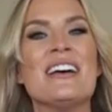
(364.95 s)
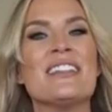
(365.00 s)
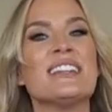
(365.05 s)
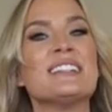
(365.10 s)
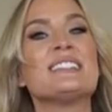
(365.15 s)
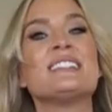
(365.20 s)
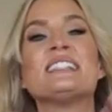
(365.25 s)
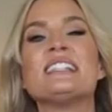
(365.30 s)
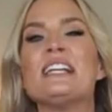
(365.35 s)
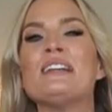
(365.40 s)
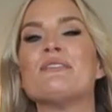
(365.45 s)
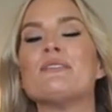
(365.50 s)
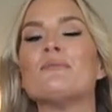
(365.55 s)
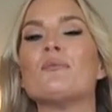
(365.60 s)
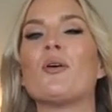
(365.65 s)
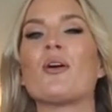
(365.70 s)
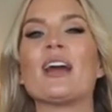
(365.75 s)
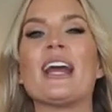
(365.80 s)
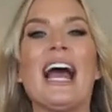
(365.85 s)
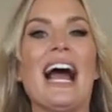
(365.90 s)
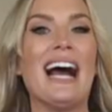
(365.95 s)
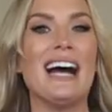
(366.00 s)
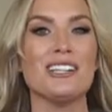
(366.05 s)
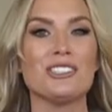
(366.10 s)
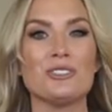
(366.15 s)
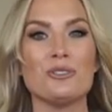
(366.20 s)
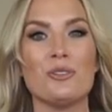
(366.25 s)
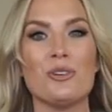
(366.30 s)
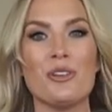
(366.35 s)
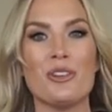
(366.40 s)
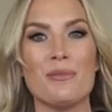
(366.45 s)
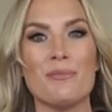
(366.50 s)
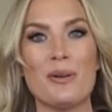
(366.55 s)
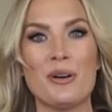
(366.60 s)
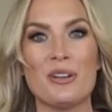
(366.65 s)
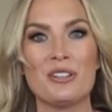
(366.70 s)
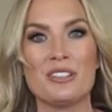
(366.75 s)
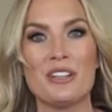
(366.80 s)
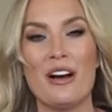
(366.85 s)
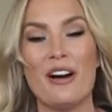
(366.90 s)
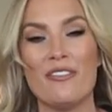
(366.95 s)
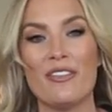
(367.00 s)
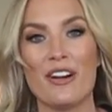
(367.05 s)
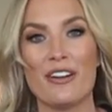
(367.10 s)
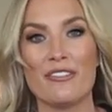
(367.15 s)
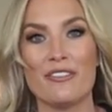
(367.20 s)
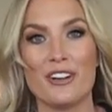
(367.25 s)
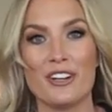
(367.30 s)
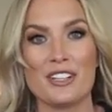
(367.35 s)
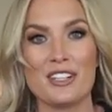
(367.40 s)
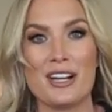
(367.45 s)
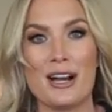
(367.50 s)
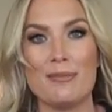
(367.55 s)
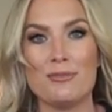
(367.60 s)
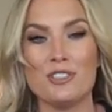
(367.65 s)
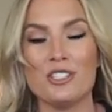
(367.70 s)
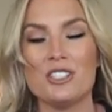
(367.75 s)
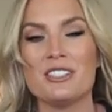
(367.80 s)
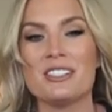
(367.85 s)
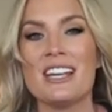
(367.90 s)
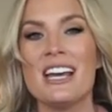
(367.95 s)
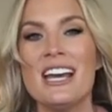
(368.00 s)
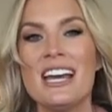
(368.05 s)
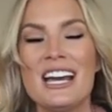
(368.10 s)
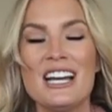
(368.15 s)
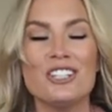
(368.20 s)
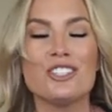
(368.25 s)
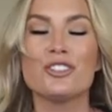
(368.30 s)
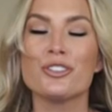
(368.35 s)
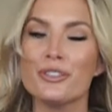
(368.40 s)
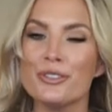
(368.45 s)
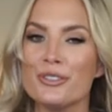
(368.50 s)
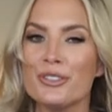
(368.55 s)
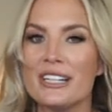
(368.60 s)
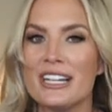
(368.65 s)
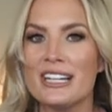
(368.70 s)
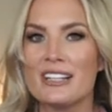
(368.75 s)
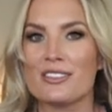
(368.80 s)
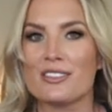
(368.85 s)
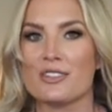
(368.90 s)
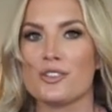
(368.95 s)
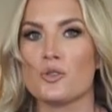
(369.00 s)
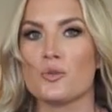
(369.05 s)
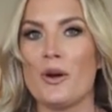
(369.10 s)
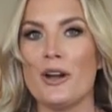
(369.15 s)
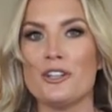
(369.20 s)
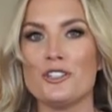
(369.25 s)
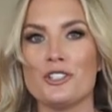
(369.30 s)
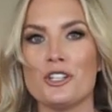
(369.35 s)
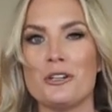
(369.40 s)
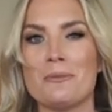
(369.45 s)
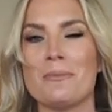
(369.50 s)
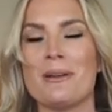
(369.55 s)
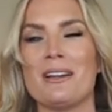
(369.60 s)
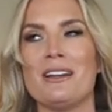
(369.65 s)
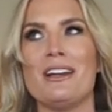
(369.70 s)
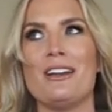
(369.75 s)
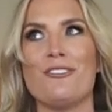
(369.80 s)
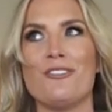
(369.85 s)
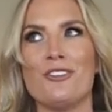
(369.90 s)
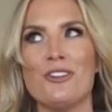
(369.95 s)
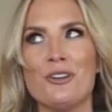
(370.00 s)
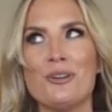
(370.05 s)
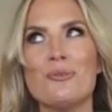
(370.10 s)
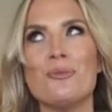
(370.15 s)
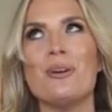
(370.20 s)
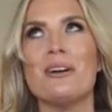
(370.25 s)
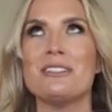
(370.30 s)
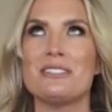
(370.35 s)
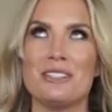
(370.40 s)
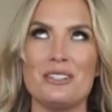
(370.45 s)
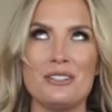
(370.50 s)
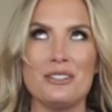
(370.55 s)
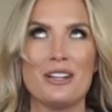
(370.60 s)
This is even more casual than both of our first options, truly as a sweatshirt, but if you wanted